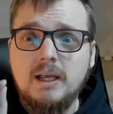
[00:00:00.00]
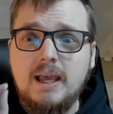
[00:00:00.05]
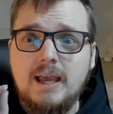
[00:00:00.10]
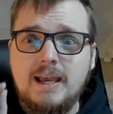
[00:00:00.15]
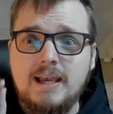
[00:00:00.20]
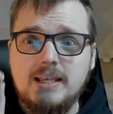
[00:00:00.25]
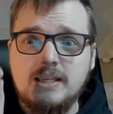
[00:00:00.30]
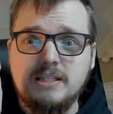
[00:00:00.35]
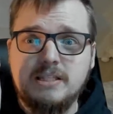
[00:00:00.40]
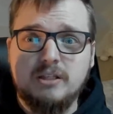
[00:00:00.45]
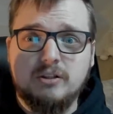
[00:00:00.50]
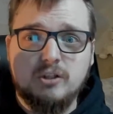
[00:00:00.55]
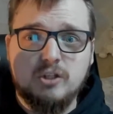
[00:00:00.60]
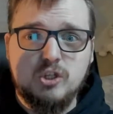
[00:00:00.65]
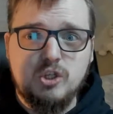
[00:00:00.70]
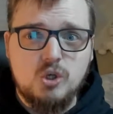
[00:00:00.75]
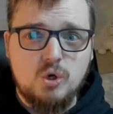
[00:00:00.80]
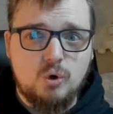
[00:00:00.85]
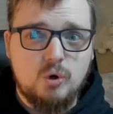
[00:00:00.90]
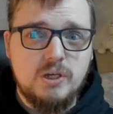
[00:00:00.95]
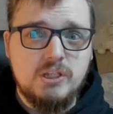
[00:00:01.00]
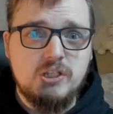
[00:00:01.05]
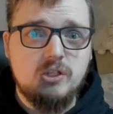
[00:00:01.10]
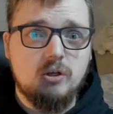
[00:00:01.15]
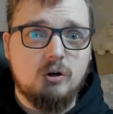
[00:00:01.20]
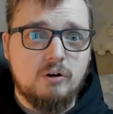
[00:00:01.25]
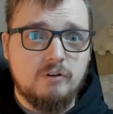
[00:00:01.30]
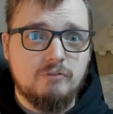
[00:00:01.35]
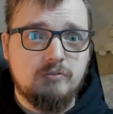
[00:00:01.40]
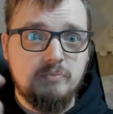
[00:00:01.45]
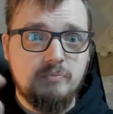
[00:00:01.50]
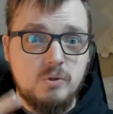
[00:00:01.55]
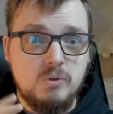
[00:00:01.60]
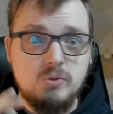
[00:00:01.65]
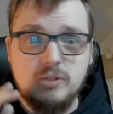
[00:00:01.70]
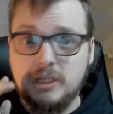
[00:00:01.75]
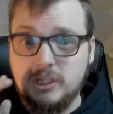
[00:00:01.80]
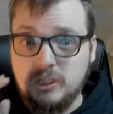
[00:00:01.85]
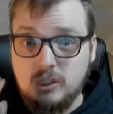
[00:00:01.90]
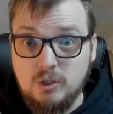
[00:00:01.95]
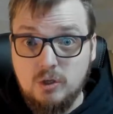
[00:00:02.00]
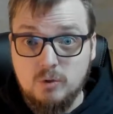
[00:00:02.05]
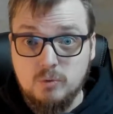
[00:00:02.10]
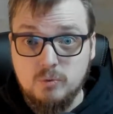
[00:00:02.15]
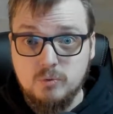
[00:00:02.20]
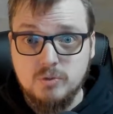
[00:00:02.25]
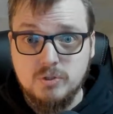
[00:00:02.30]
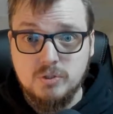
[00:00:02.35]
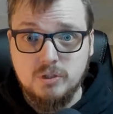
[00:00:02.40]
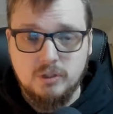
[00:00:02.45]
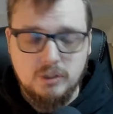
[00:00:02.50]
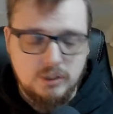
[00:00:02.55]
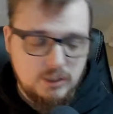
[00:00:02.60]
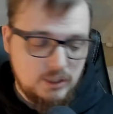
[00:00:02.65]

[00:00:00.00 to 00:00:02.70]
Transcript: is the choice of music used.